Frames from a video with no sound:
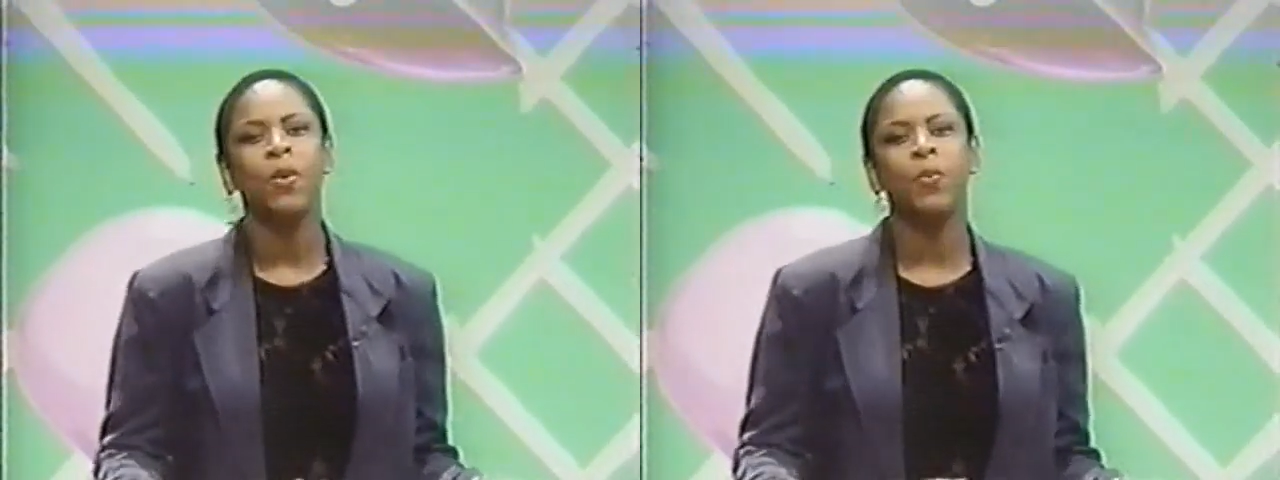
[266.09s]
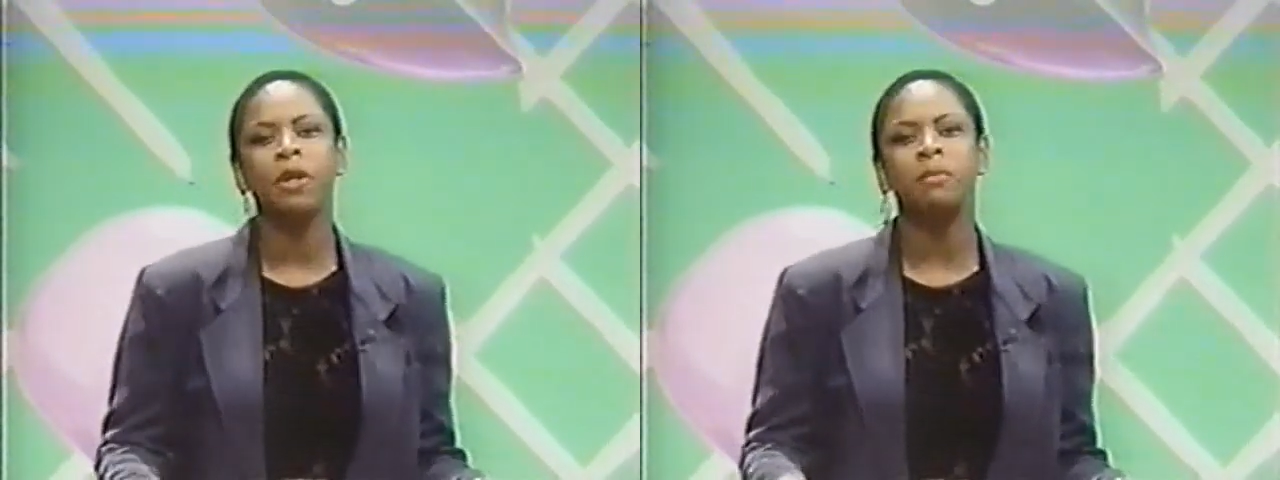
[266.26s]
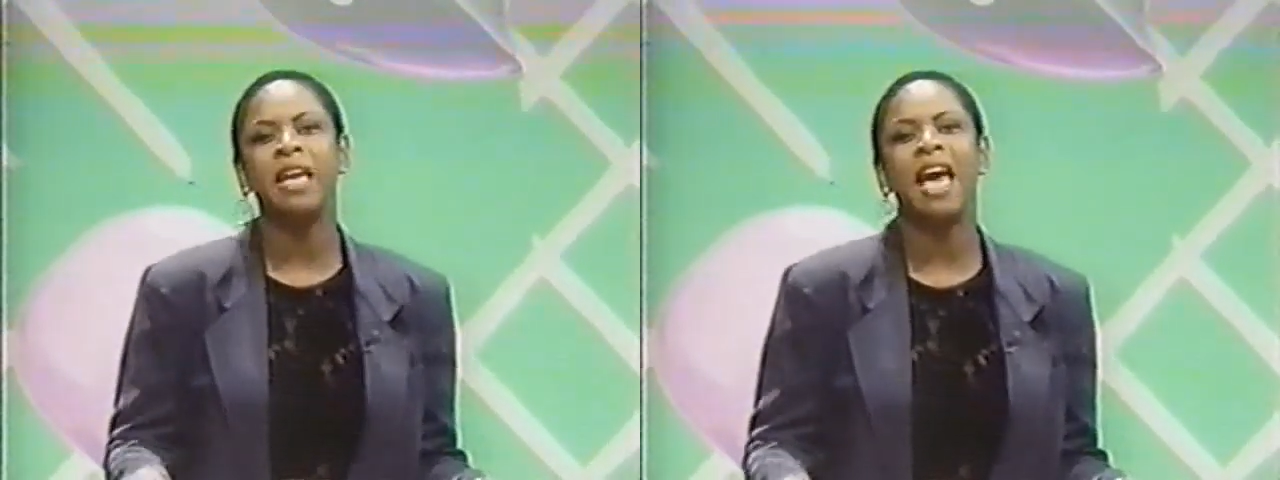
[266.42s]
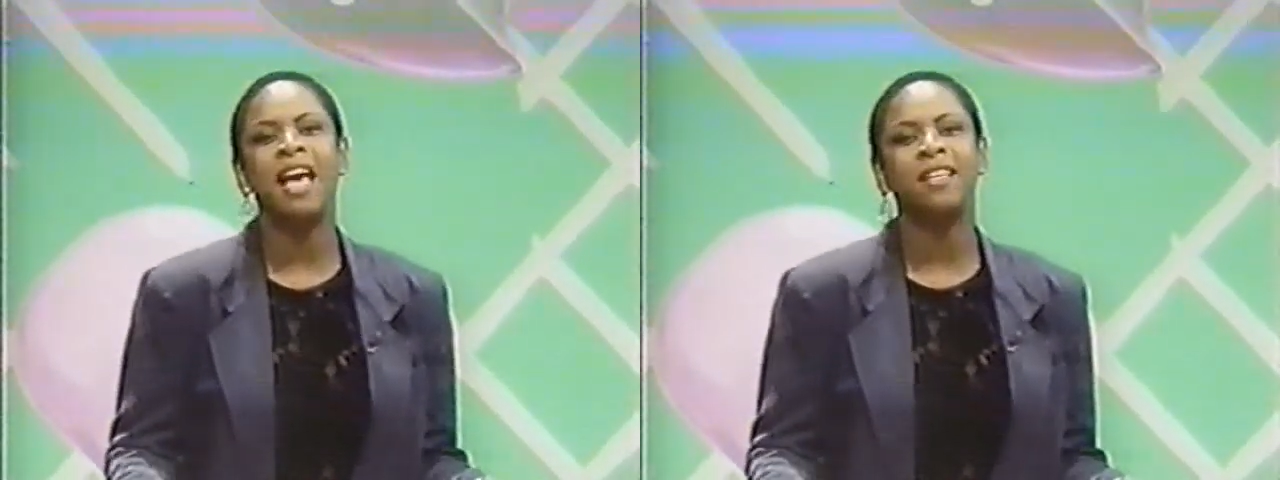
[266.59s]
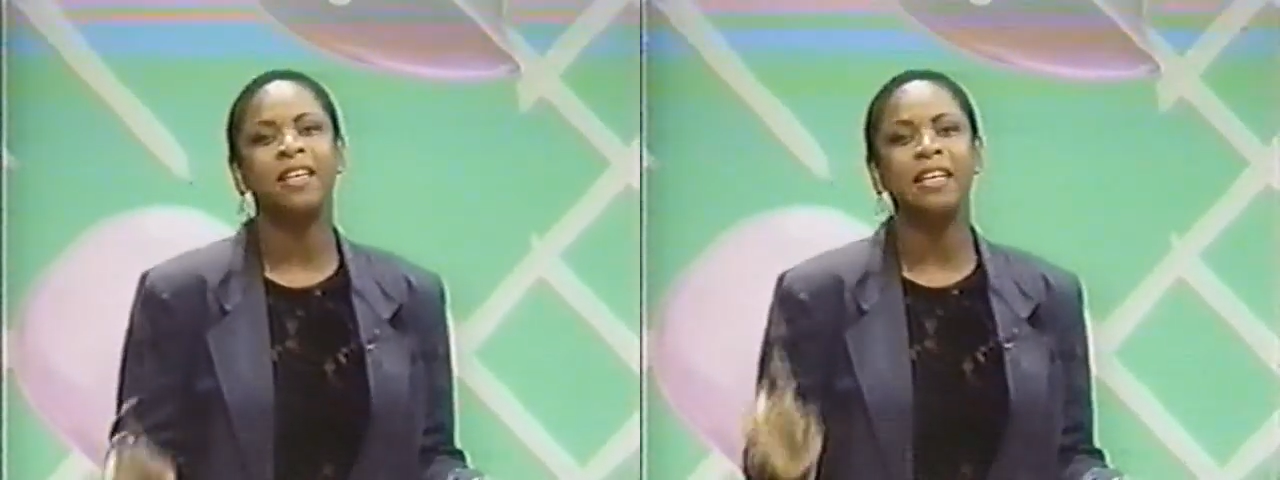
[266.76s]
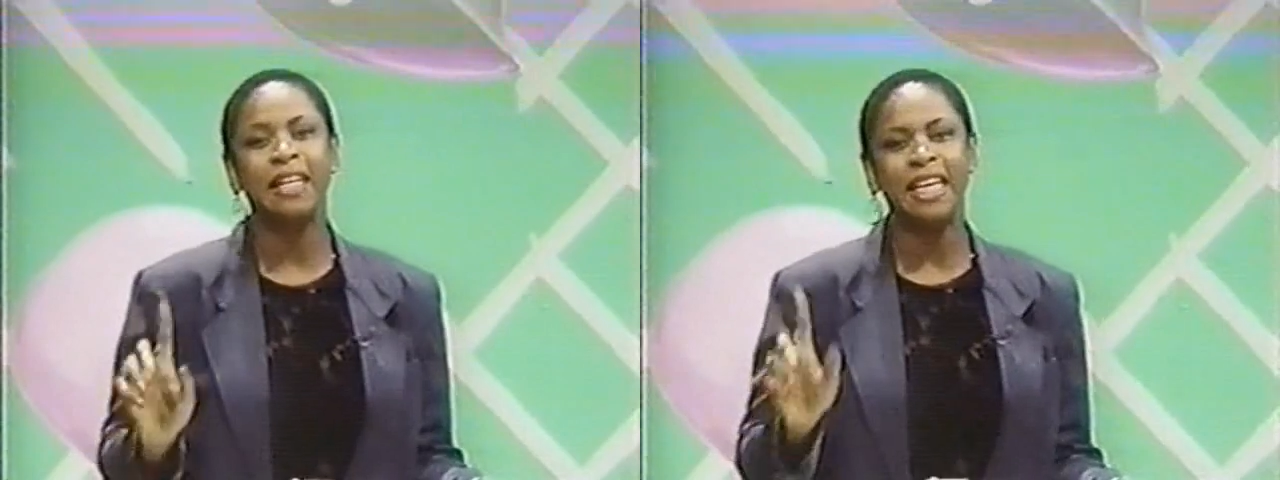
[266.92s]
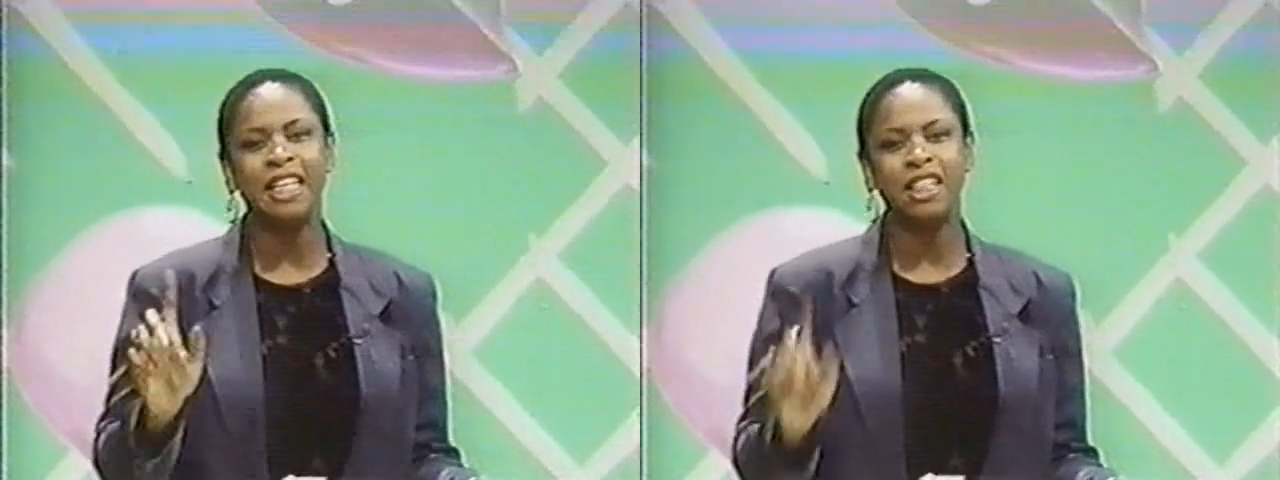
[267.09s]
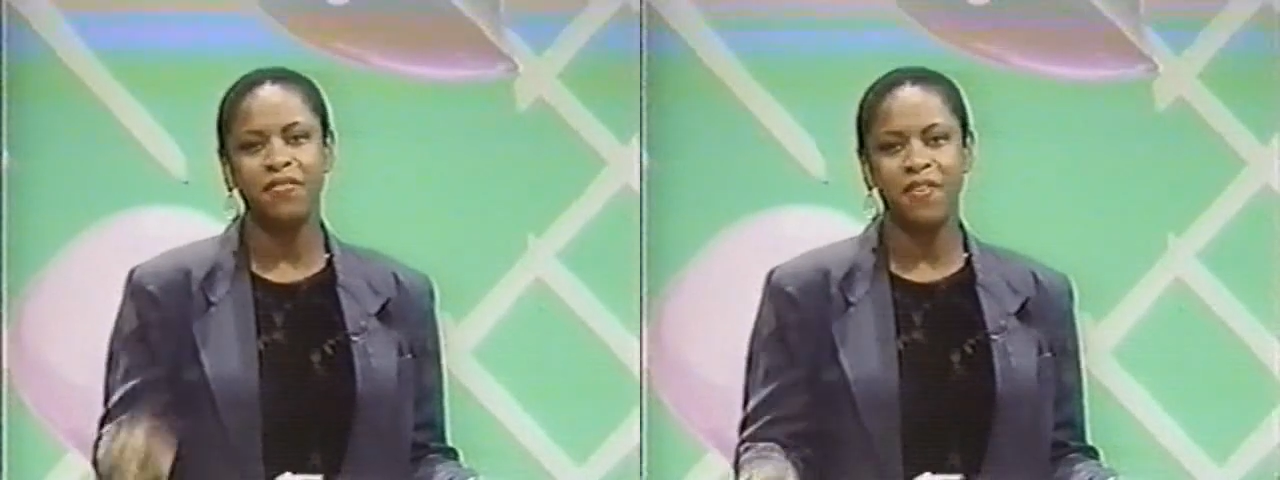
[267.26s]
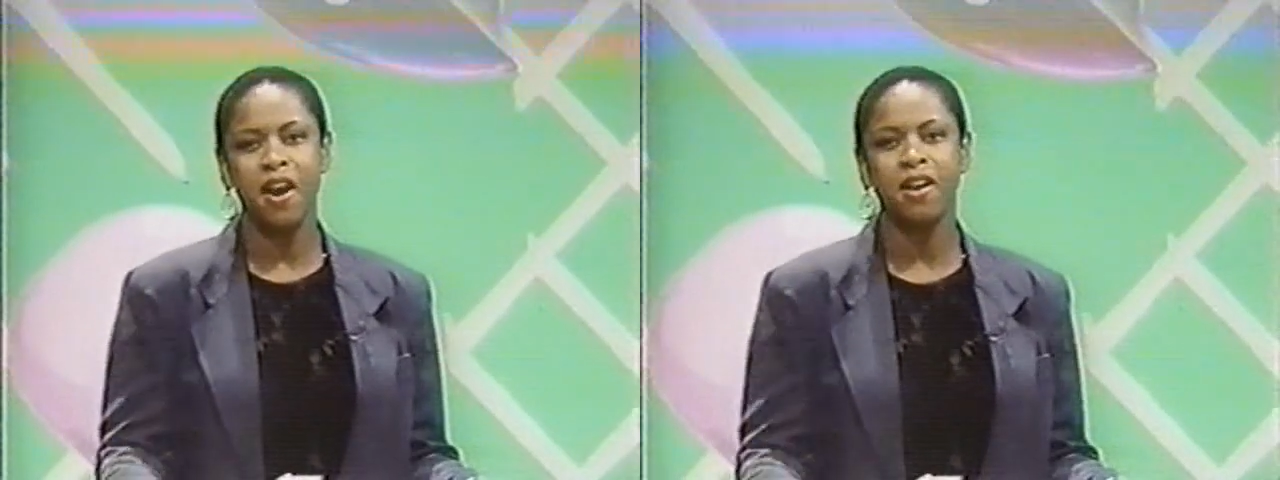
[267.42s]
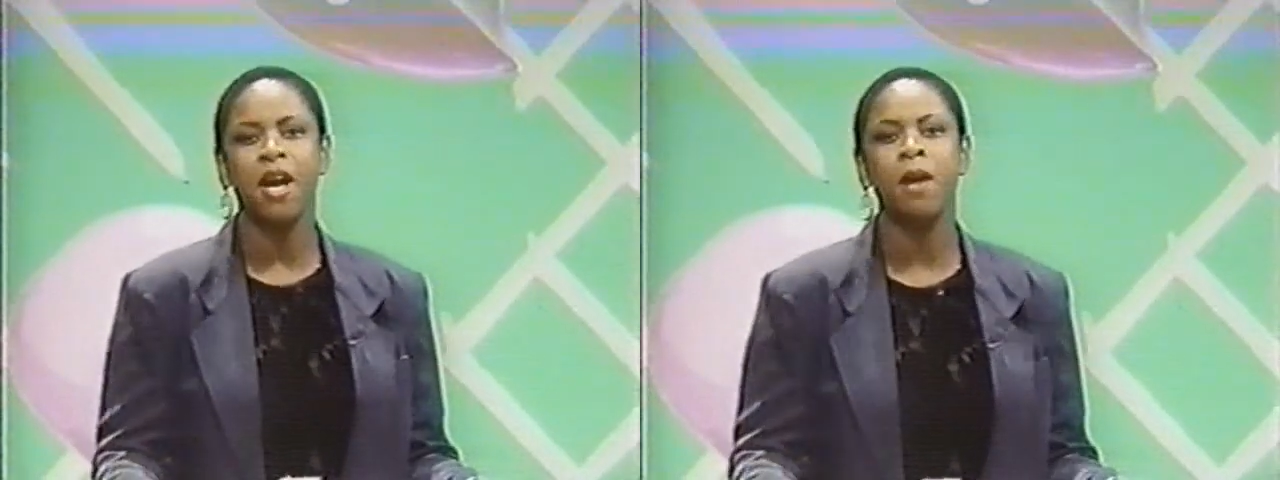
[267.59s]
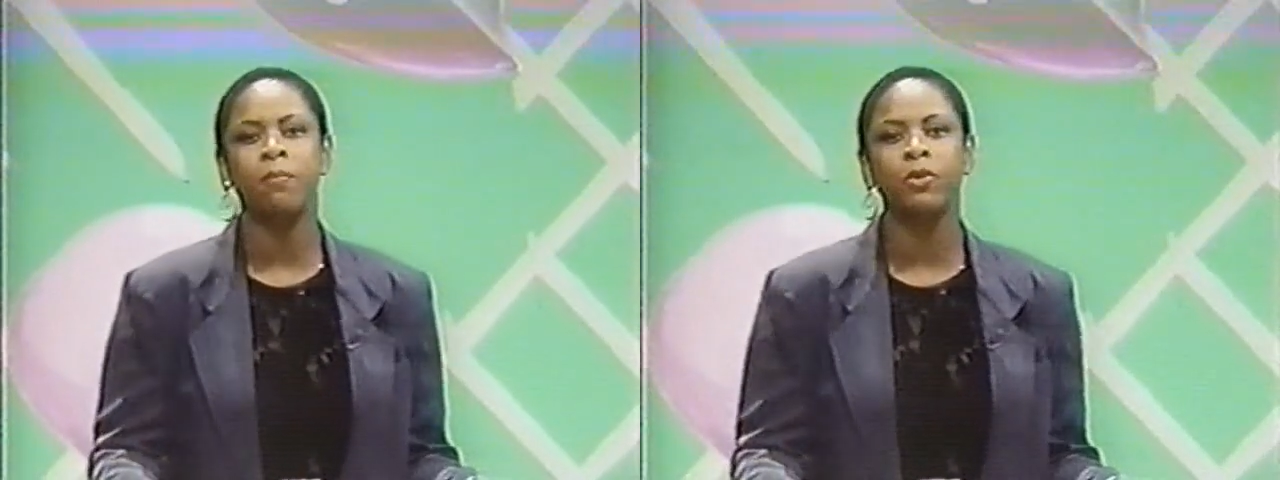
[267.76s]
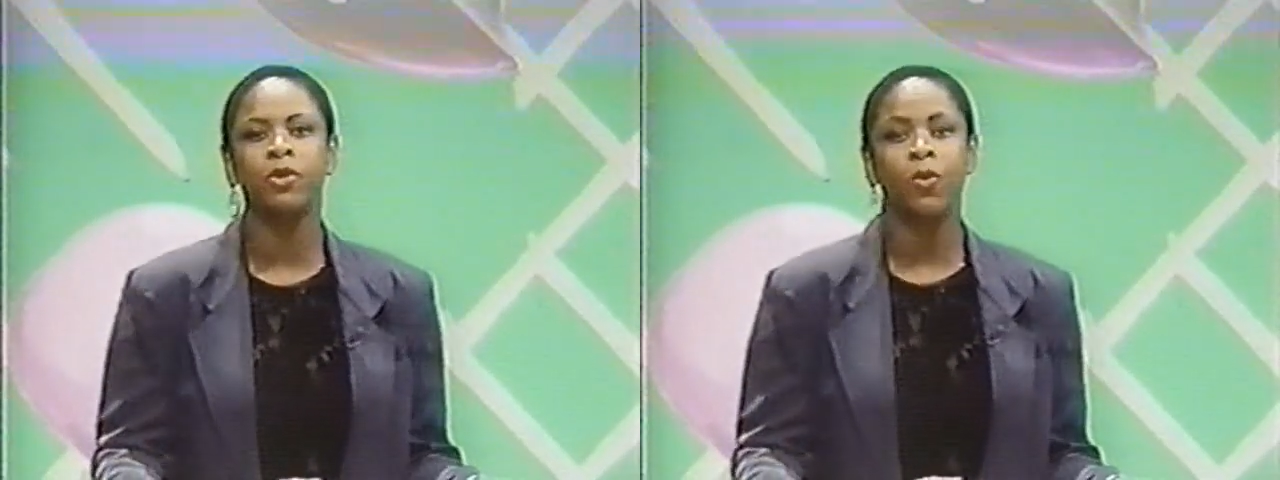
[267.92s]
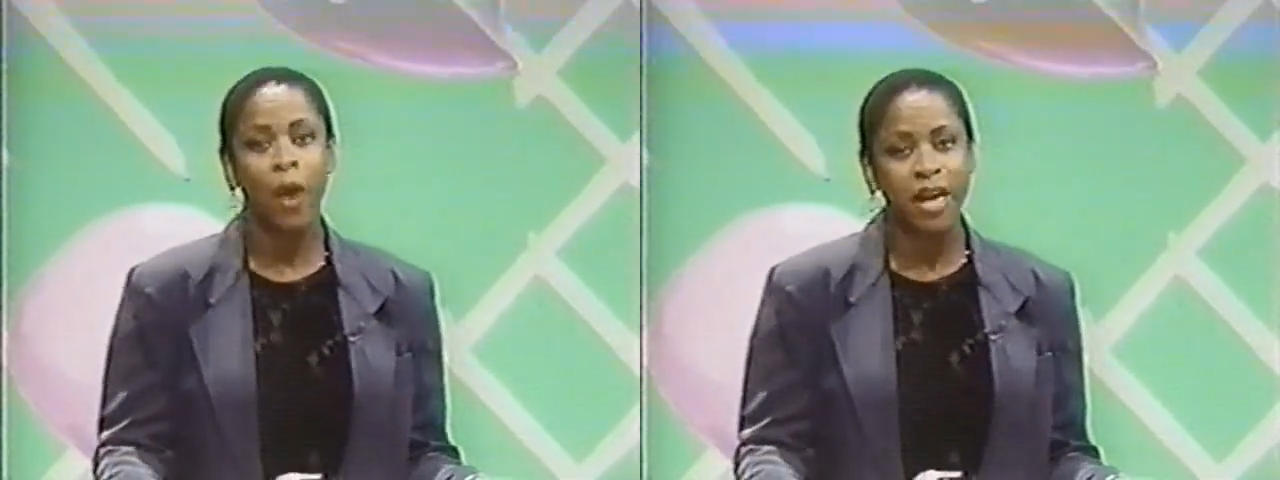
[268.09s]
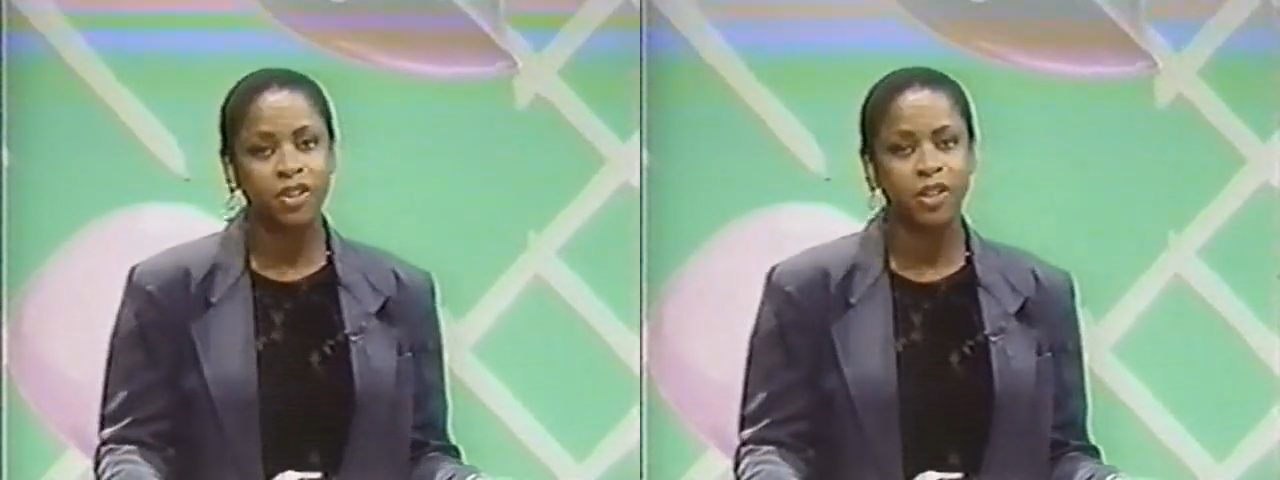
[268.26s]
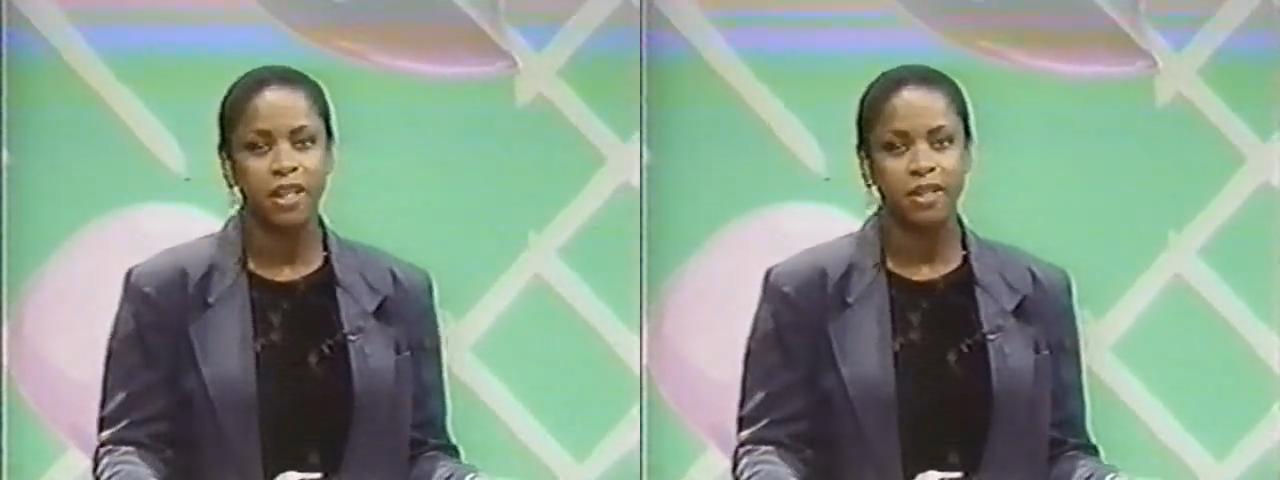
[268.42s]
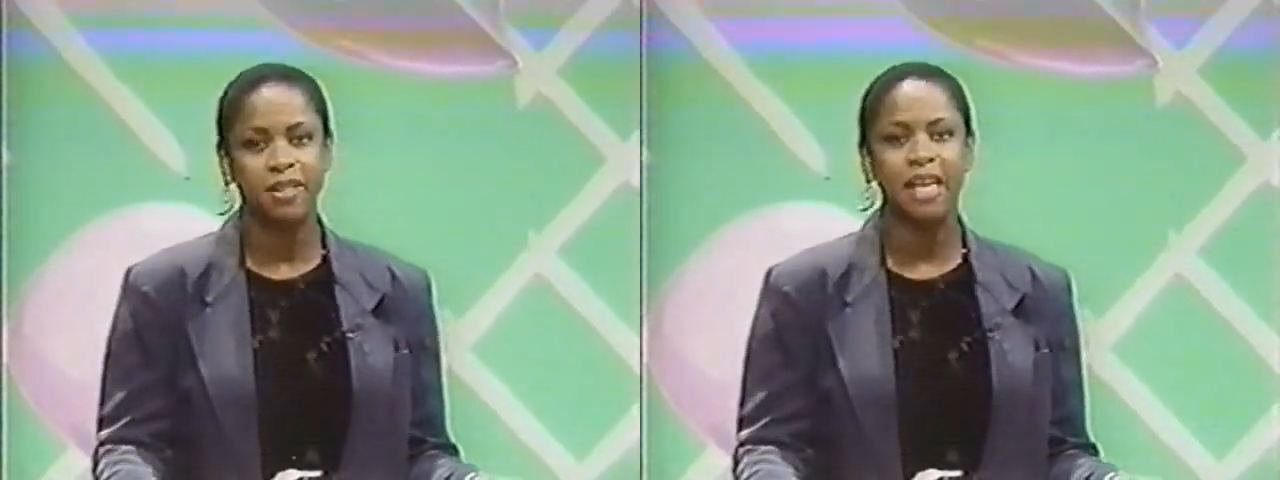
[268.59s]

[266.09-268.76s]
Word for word: We'll be asking each of our couples questions,